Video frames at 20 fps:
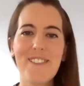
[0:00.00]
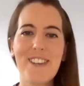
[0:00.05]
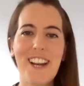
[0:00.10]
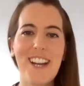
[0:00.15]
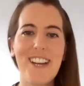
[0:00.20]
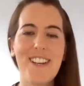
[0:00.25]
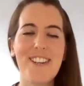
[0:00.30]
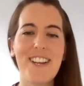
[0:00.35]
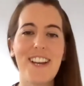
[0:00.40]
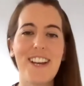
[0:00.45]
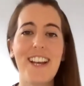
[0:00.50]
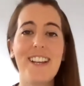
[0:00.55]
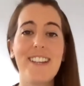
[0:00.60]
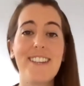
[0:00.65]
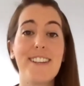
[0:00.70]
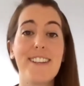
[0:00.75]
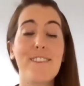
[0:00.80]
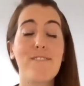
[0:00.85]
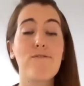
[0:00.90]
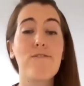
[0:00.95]
of change
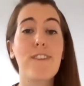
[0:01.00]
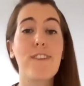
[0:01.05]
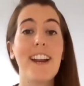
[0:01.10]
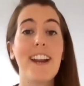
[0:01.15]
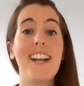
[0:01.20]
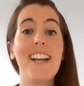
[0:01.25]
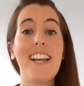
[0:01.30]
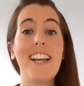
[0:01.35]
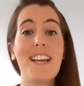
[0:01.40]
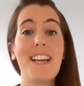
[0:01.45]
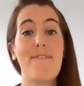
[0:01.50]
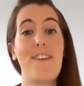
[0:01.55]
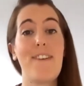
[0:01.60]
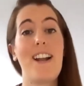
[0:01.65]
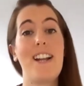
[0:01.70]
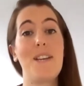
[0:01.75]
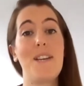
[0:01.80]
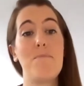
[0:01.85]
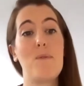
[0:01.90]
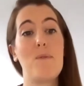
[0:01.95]
is a really
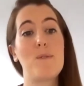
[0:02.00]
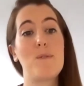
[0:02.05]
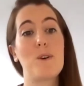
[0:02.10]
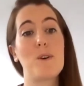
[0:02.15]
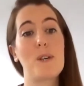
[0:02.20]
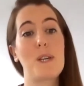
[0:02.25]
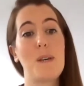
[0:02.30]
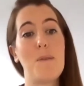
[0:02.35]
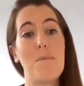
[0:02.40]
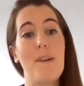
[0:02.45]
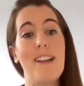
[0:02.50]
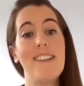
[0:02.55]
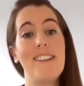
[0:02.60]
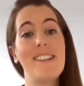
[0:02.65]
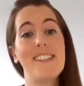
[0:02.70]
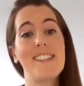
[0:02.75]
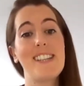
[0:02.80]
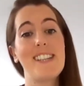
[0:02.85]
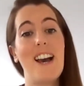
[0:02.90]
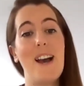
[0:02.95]
valuable
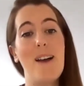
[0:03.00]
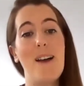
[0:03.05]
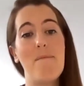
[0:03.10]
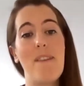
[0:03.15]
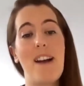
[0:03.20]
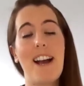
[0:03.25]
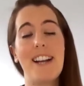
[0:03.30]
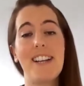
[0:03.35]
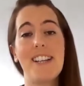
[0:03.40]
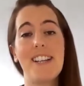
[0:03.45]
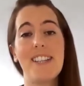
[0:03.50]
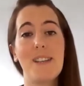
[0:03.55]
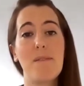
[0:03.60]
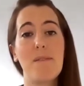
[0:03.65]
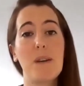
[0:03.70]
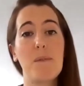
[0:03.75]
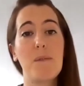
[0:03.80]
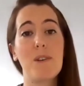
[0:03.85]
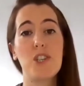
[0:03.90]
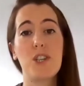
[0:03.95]
document, and it's
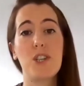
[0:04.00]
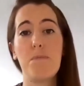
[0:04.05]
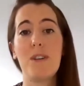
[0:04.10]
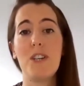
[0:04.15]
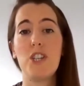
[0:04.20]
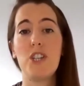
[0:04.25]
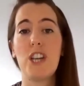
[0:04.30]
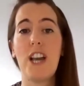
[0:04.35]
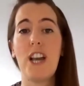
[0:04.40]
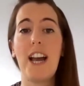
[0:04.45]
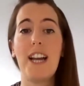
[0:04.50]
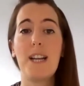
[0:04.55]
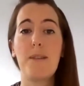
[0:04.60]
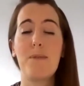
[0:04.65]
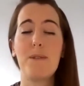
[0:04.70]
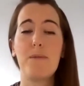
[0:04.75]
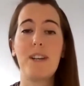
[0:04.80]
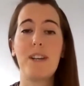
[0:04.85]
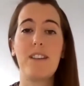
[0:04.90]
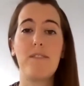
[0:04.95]
something which should be shared
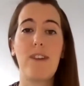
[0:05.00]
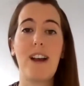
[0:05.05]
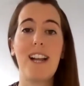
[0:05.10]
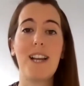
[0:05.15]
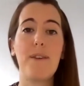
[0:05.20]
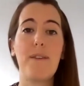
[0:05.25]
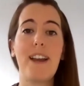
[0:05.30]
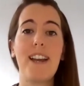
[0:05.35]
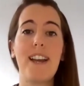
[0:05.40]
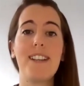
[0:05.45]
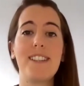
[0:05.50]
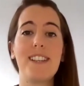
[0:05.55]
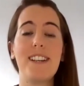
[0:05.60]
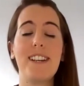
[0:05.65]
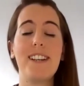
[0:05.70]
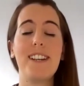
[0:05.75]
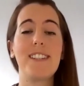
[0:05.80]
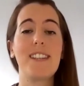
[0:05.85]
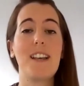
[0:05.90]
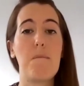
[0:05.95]
between
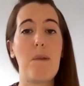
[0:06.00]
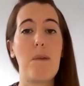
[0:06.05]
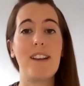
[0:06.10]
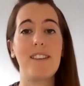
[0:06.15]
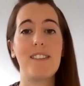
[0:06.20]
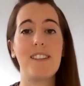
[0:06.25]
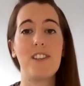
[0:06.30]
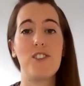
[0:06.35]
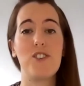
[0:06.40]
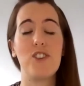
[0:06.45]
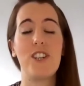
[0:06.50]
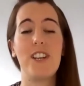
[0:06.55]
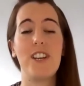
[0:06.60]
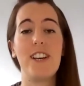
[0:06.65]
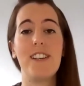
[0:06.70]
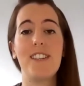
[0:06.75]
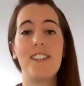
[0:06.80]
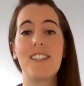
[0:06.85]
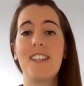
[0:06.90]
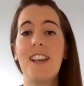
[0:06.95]
evaluators and
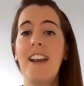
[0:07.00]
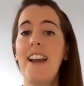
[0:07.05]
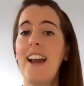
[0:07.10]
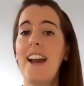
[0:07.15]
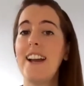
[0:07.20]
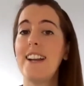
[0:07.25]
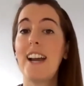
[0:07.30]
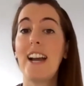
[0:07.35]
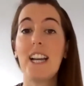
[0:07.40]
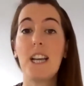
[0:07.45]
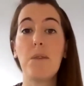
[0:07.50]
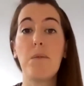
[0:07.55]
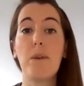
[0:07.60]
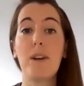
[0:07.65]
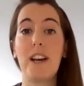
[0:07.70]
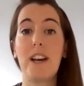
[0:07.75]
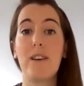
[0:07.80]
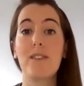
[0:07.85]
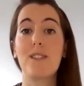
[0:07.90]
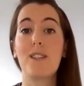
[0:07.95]
practitioners and
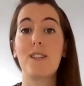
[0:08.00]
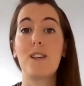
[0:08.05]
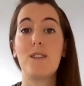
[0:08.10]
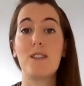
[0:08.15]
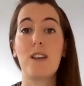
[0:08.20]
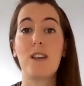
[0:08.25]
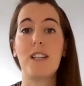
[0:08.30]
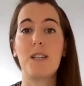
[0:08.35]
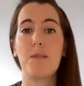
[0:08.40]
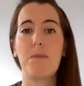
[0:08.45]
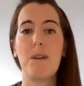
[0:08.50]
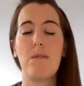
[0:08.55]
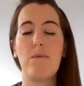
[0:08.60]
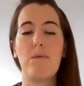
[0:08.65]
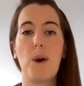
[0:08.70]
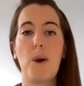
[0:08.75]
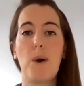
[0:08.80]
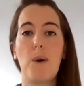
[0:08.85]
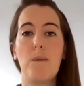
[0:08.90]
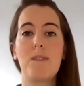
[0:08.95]
anyone else who's going to be
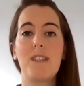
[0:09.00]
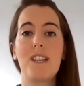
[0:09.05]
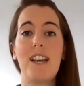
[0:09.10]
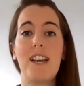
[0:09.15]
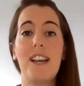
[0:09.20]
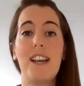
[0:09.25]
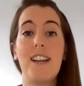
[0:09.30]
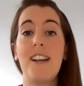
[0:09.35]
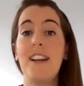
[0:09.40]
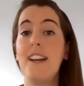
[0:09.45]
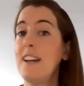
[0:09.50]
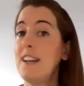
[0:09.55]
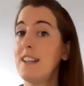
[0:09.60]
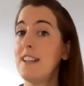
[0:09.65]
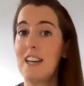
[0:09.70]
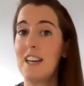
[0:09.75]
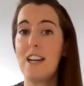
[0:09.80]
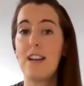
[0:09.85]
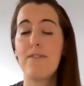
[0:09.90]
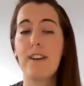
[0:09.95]
involved in
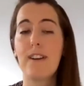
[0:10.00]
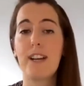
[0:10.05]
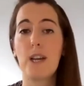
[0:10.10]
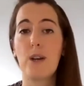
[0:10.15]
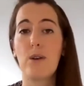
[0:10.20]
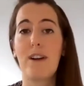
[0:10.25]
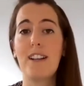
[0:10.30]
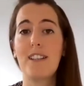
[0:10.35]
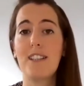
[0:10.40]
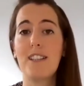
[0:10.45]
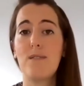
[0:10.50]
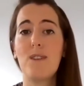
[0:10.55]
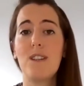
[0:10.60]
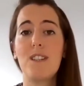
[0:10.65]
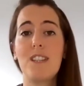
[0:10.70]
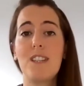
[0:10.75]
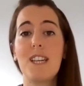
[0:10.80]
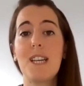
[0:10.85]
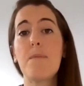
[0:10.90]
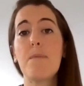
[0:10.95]
delivering your
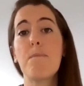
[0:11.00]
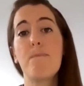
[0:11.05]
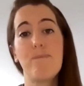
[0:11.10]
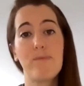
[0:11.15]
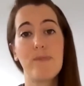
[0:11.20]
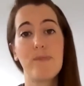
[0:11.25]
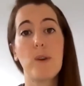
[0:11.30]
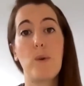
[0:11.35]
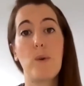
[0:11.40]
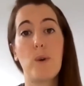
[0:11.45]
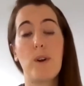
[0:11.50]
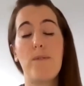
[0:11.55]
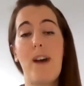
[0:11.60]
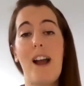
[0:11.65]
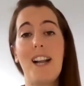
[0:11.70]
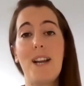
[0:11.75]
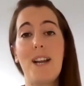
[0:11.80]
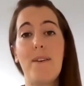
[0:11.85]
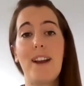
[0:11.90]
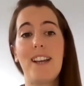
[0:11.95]
activity or
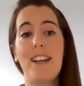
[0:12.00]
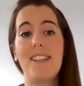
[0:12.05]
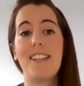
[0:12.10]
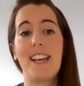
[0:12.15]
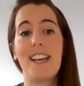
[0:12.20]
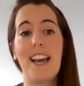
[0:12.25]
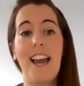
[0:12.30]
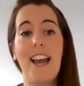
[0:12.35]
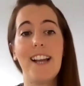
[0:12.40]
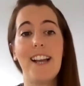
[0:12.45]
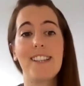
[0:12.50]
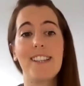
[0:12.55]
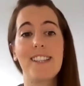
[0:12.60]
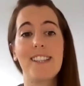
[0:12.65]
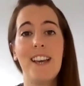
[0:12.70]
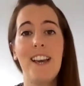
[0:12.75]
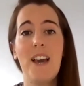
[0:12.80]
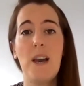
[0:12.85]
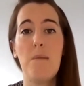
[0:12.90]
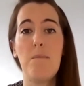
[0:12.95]
evaluating it,
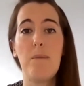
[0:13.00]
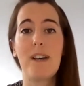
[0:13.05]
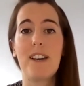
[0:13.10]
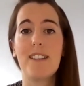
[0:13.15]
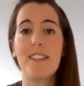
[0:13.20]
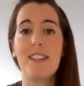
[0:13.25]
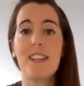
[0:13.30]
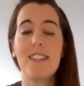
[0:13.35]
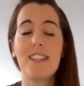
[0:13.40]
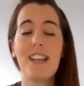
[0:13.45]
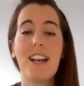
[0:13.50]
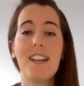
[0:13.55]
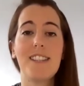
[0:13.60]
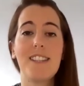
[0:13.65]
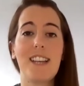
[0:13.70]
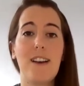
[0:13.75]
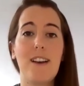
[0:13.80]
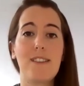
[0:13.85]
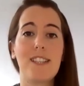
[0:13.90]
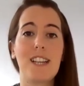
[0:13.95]
because it
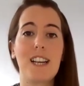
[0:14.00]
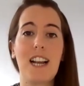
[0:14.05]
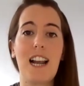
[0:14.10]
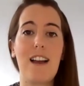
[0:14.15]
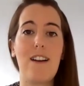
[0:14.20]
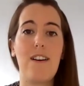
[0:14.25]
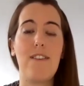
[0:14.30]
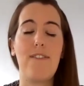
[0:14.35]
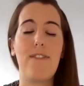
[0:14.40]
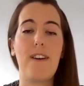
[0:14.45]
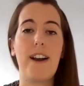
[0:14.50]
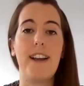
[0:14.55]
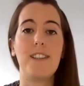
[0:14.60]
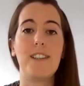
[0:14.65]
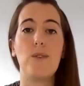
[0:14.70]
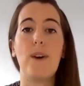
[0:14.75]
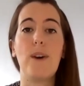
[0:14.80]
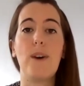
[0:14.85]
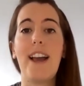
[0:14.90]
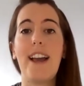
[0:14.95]
sets out and
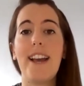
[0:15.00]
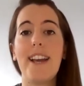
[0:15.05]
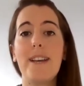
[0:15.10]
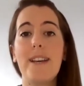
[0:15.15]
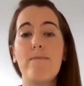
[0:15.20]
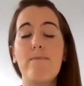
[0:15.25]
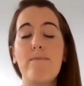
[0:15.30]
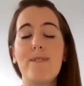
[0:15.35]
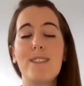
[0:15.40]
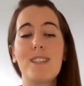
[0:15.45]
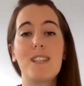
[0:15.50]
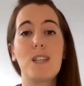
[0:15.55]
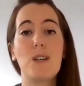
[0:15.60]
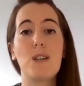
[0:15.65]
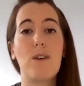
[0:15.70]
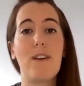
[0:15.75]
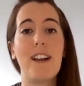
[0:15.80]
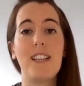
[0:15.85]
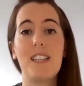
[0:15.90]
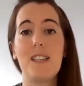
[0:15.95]
clarifies your aims,
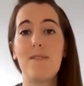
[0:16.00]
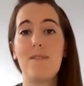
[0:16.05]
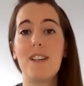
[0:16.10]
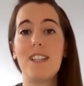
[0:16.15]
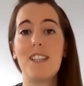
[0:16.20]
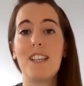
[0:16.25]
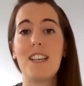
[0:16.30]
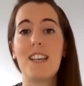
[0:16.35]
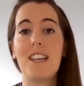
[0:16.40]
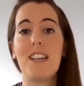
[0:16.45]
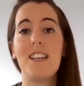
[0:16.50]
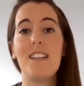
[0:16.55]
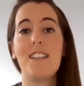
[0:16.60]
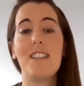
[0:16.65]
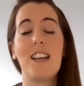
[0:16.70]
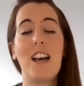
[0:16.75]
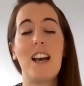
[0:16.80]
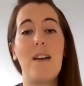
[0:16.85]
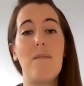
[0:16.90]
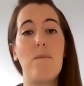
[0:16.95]
your
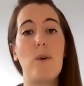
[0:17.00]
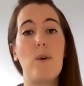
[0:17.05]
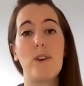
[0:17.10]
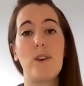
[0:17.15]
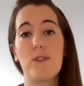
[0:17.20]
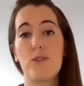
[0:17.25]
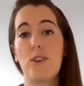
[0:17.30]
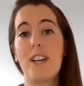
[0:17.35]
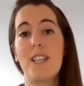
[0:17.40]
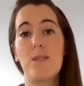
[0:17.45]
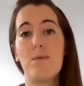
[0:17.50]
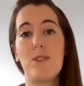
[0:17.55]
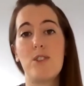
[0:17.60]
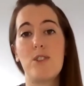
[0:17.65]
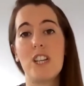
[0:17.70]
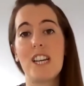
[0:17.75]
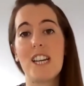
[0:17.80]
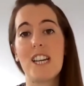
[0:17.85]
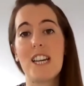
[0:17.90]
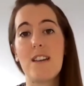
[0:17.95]
activities, and what you're trying to
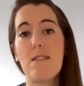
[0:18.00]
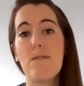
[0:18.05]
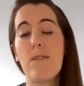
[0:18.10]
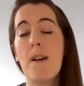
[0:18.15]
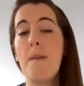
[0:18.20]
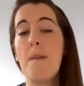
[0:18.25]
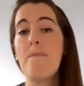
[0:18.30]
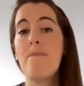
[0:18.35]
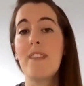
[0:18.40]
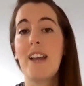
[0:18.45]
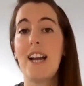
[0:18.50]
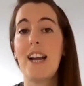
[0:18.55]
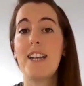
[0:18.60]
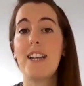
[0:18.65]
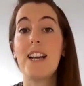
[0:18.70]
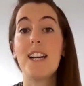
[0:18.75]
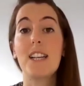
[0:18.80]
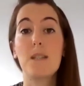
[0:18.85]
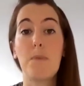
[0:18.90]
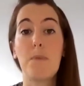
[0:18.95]
achieve and
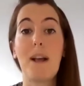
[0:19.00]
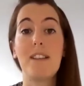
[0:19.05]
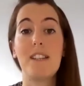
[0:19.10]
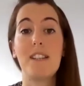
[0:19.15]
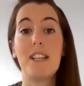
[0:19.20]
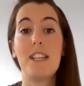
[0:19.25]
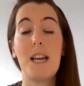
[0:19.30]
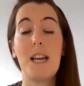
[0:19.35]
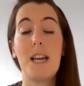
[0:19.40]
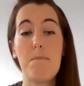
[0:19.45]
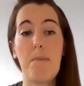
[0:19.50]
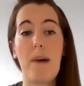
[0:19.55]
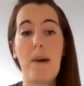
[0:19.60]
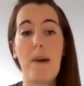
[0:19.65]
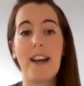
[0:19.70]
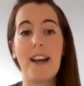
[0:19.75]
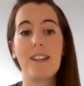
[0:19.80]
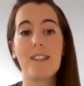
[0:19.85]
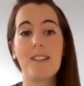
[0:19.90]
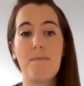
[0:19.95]
the expected
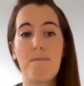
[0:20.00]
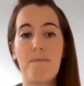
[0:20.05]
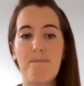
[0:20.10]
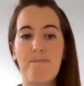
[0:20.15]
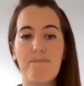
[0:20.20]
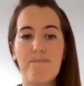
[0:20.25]
impact.